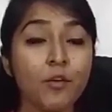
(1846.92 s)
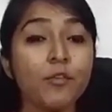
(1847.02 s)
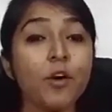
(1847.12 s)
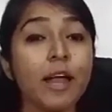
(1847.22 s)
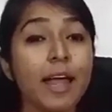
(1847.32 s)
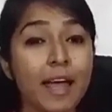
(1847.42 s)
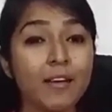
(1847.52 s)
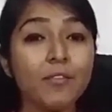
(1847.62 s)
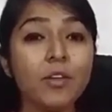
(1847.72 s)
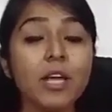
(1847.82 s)
for
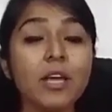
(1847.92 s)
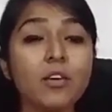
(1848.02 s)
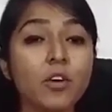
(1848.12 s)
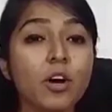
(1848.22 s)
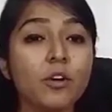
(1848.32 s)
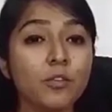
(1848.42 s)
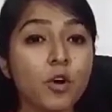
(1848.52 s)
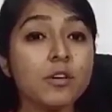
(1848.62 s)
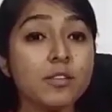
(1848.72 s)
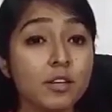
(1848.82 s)
every year of
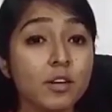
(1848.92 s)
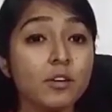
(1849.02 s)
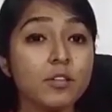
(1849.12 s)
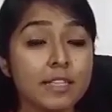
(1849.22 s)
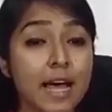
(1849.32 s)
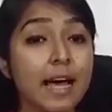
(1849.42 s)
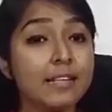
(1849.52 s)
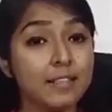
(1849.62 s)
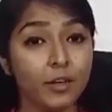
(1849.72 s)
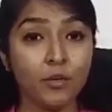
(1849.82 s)
your service
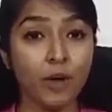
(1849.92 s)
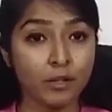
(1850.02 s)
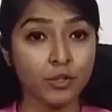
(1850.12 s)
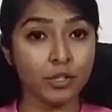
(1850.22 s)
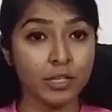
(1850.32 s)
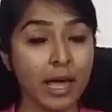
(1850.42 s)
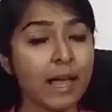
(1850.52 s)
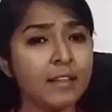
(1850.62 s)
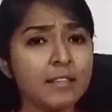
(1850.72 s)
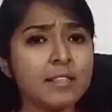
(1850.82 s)
as gratuity,
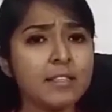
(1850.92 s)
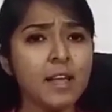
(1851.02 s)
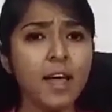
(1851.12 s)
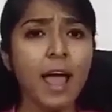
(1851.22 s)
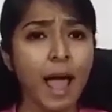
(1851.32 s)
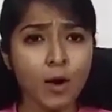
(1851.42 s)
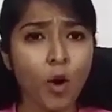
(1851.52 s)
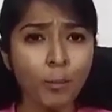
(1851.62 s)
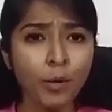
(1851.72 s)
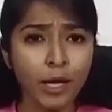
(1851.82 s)
and this is an
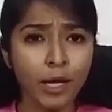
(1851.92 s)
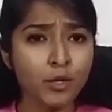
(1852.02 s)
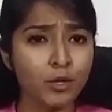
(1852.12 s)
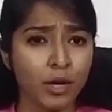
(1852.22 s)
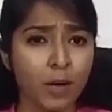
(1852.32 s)
obligation.